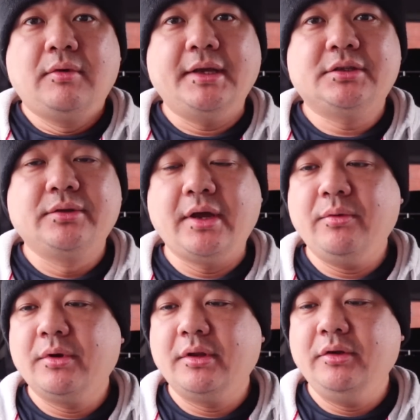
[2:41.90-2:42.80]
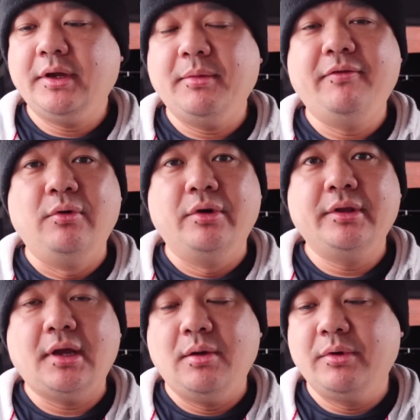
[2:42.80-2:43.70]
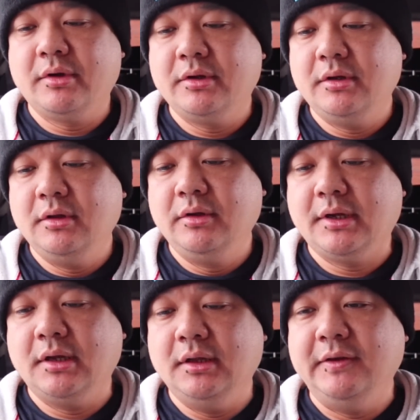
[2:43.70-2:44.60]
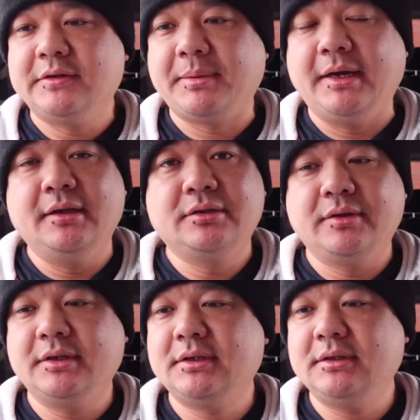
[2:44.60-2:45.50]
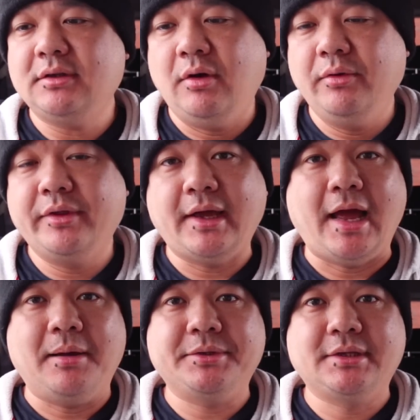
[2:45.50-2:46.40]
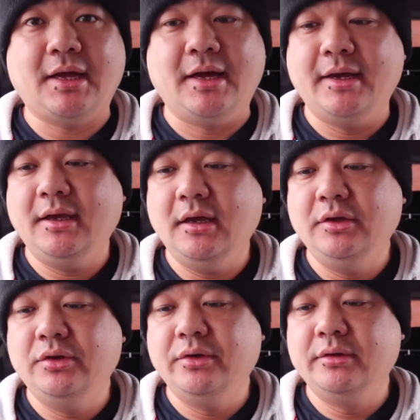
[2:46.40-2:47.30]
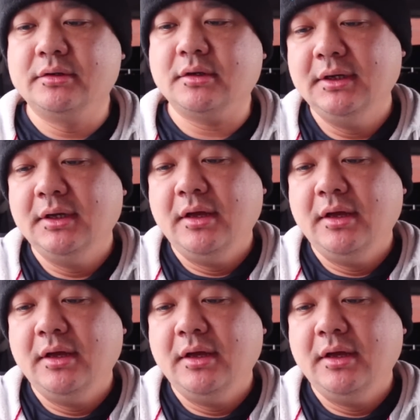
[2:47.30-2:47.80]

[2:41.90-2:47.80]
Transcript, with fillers: Right, so now we're going to look at my phone and we're going to look at Leaf Spy. So this is all the apps that I use.